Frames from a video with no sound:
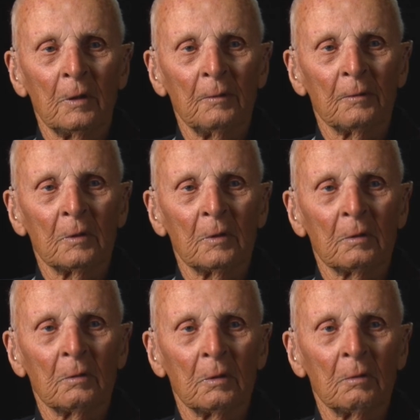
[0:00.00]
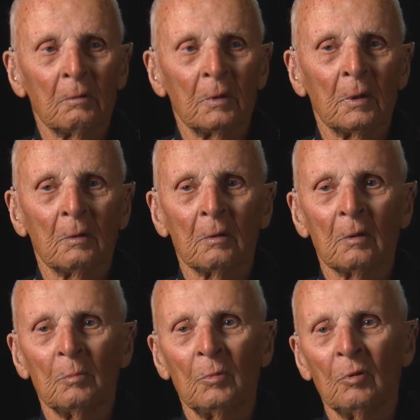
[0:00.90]
even that we know a
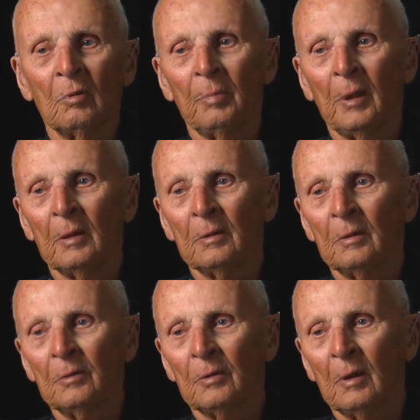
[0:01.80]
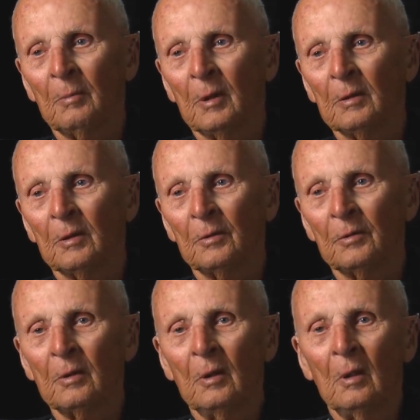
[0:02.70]
lot more about than some
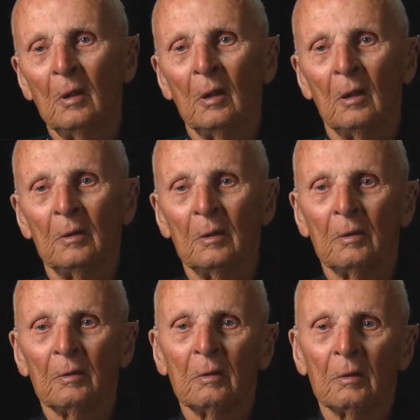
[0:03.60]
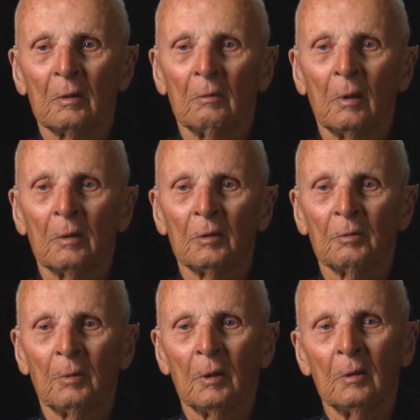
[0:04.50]
others, and, and quite as
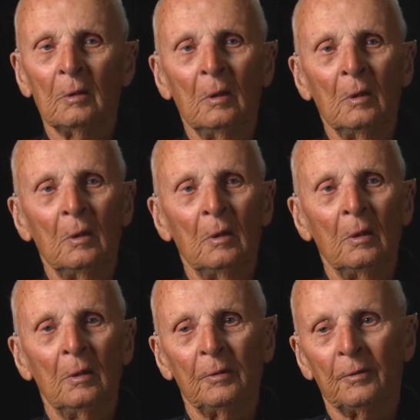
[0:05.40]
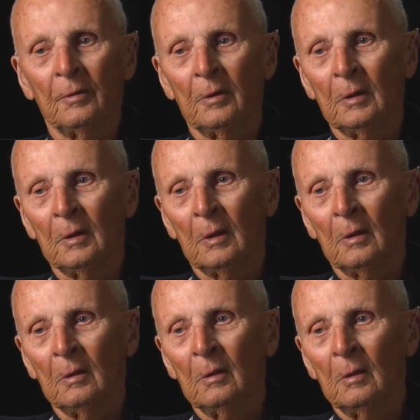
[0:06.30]
well as the uh,
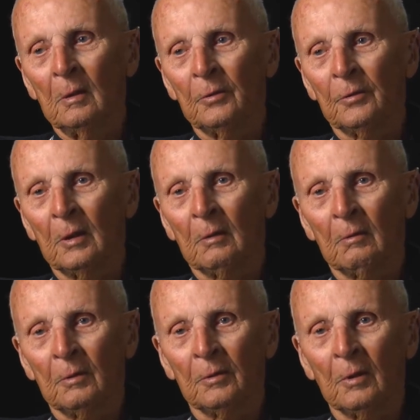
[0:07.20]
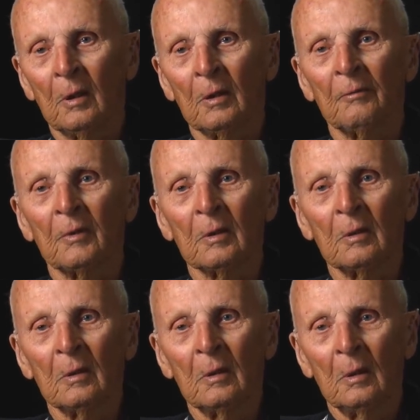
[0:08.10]
secret side of it
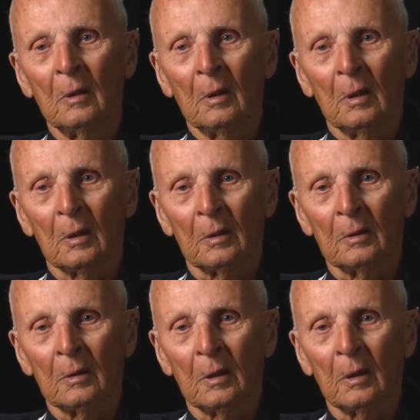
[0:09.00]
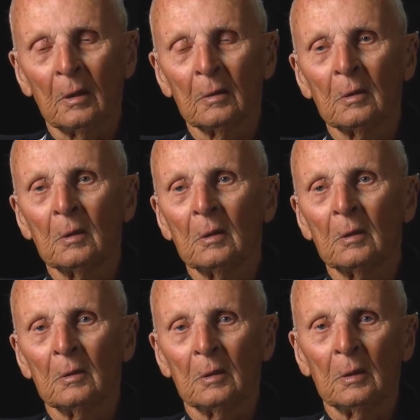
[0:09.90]
and uh,
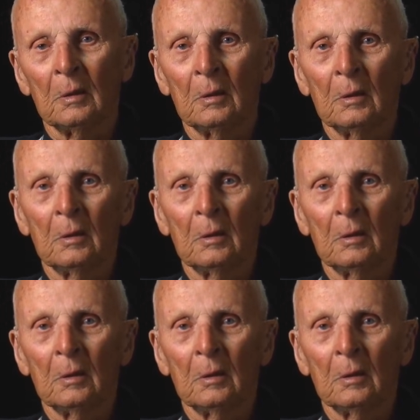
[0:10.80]
the